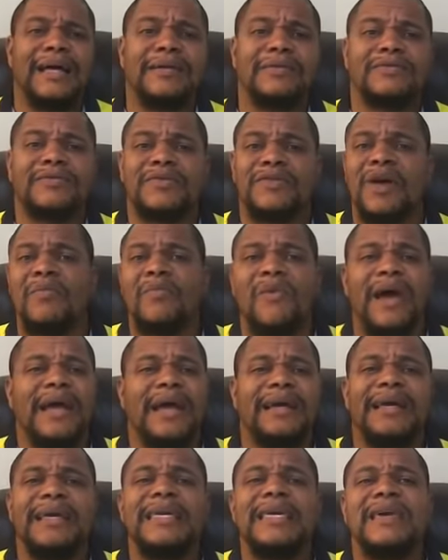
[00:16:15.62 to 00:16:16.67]

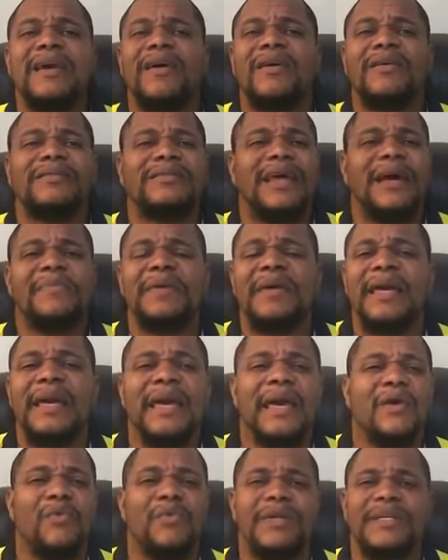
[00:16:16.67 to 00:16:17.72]
somewhere here,
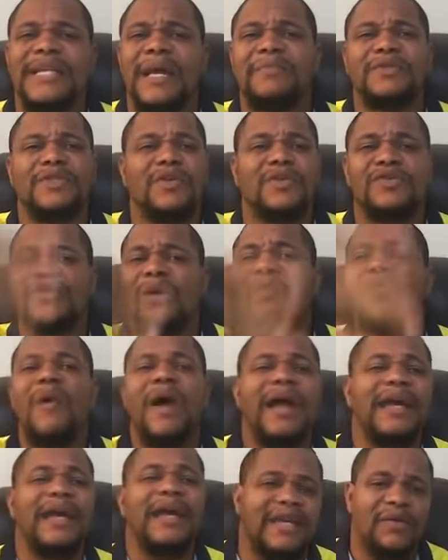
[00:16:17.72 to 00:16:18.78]
WA or Redemption or
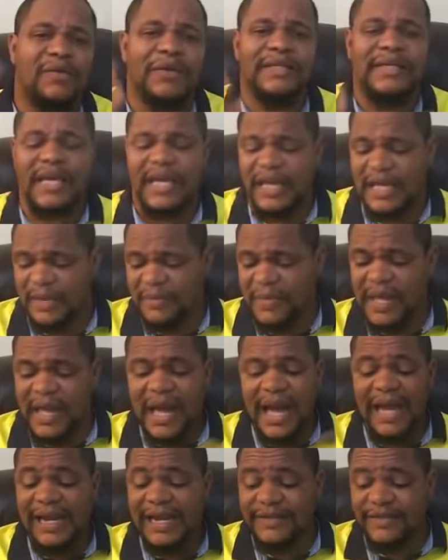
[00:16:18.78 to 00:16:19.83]
somewhere. He said they were taking him.
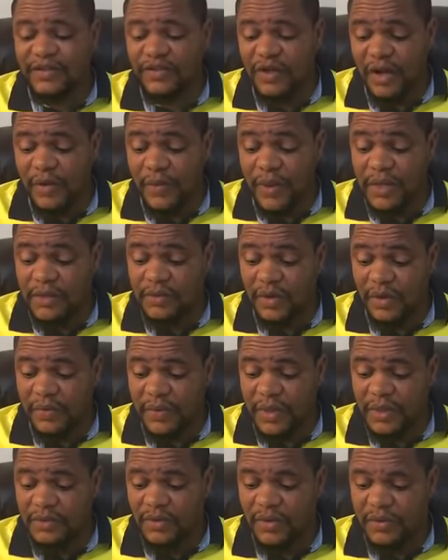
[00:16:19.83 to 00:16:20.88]
I listened to
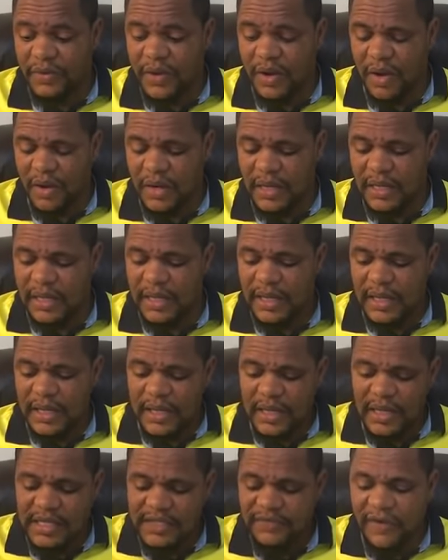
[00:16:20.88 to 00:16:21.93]
the recording.
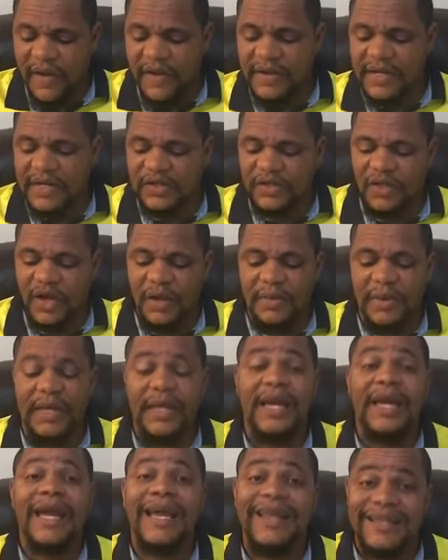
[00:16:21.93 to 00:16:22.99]
It's very disturbing.
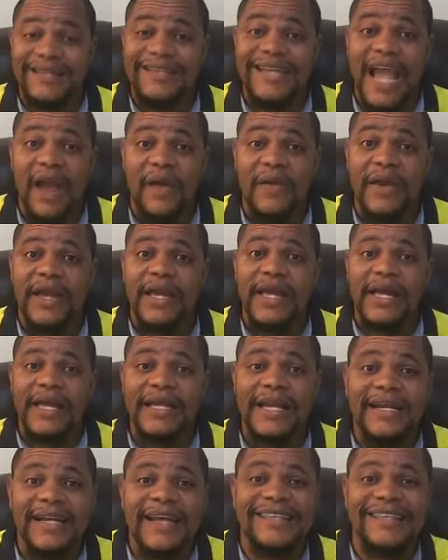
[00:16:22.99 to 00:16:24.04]
It is scary.
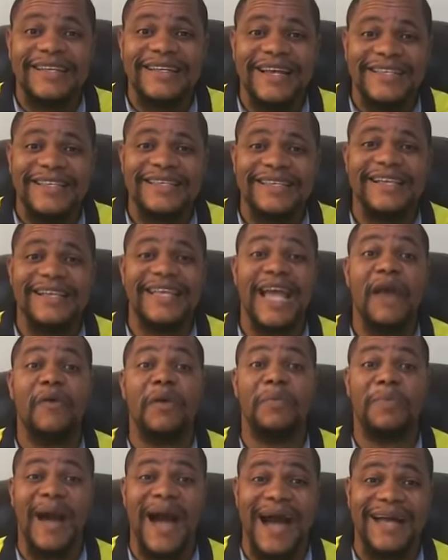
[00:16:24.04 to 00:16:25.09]
Now this is a
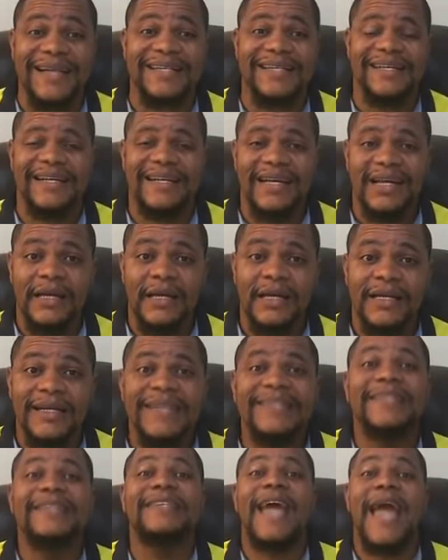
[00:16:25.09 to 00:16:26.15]
scary part.
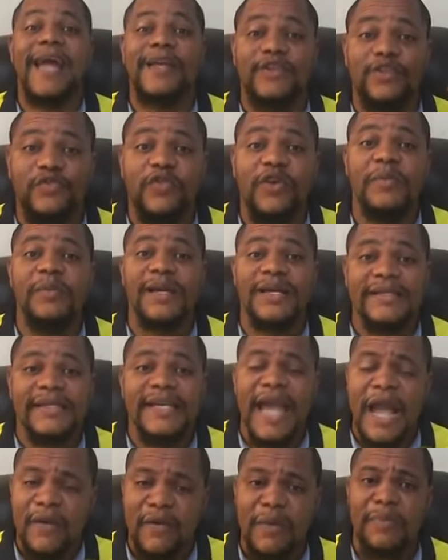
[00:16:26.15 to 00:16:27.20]
This is the extremely
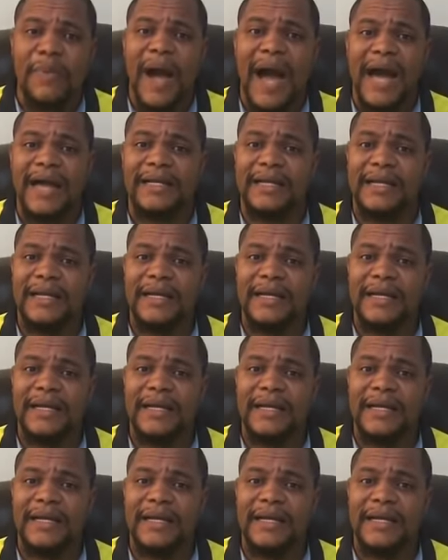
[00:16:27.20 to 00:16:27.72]
scary part.